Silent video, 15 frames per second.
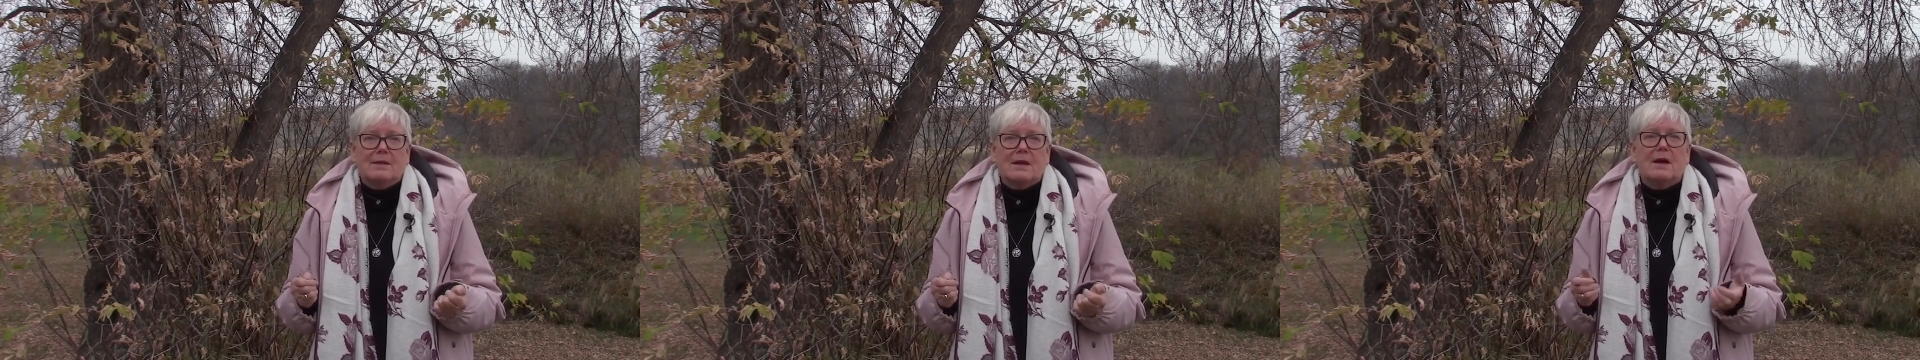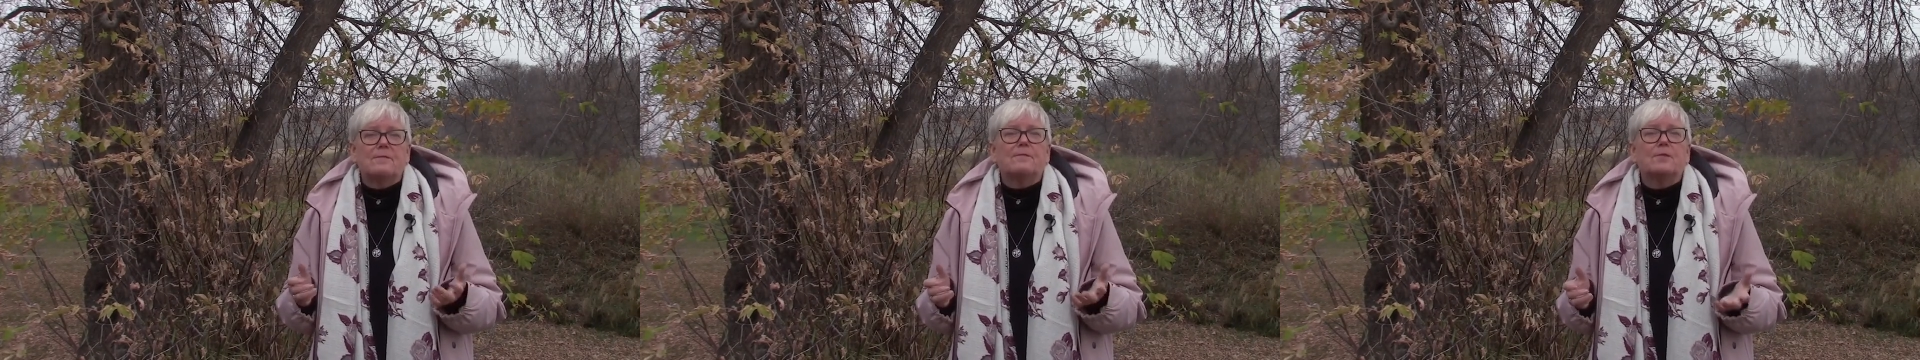
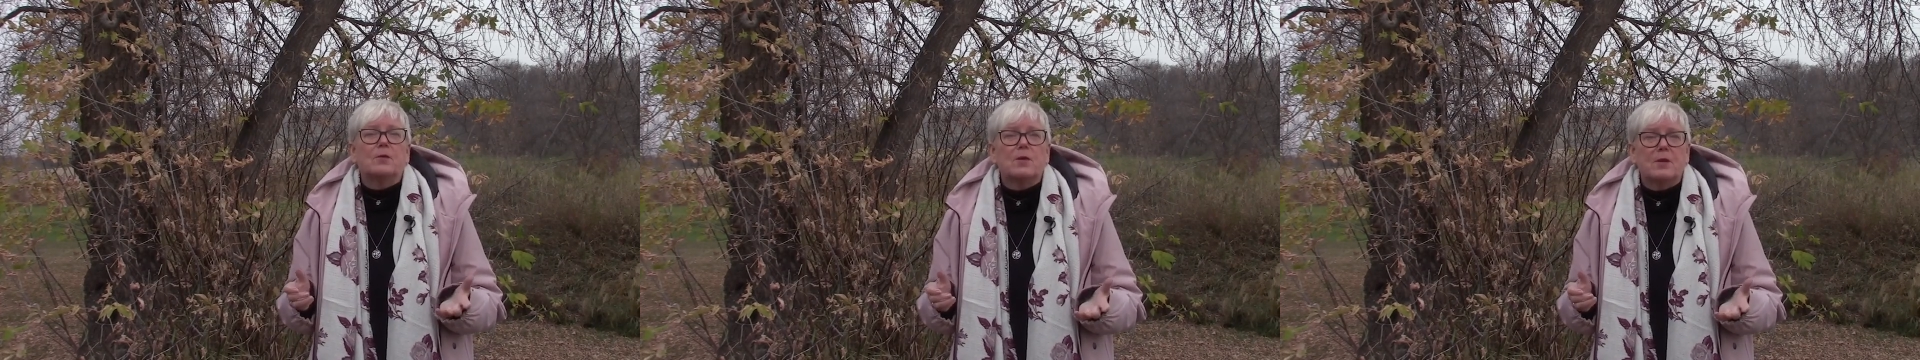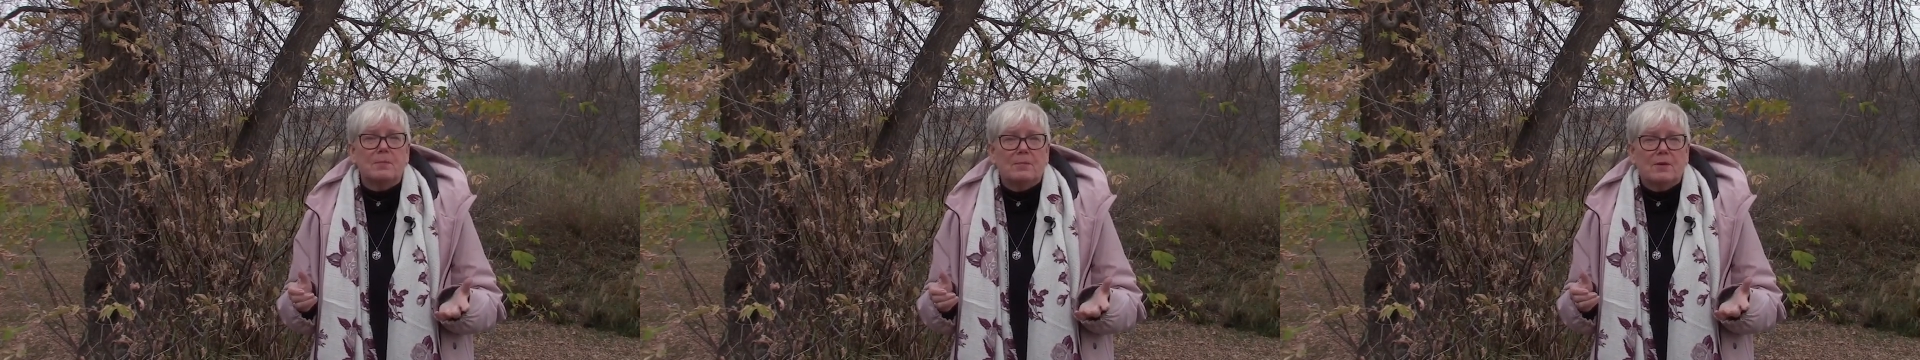
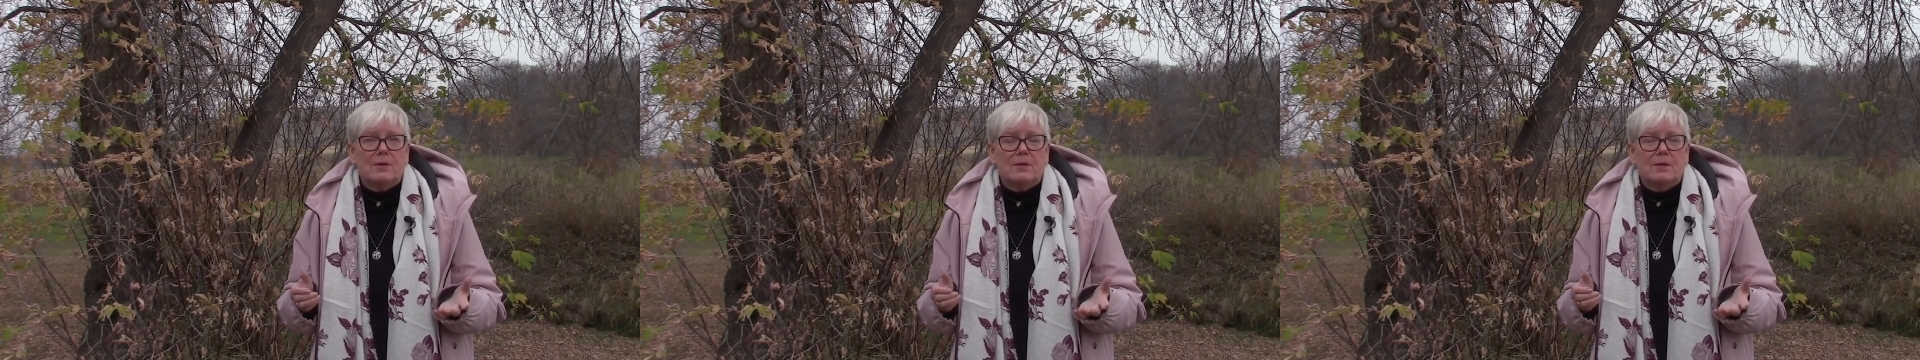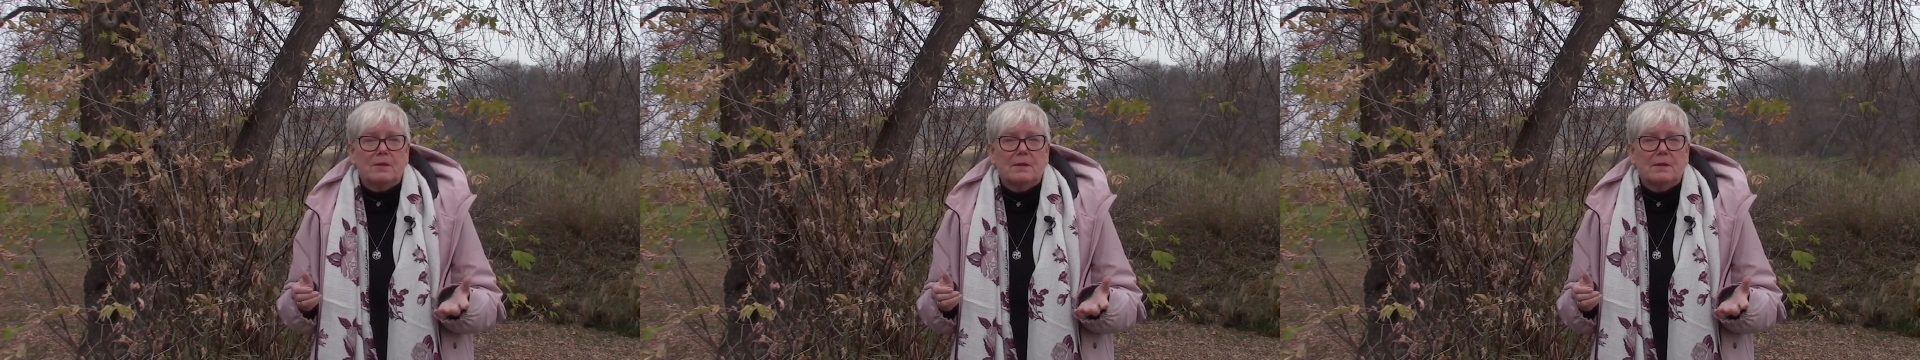Affordable,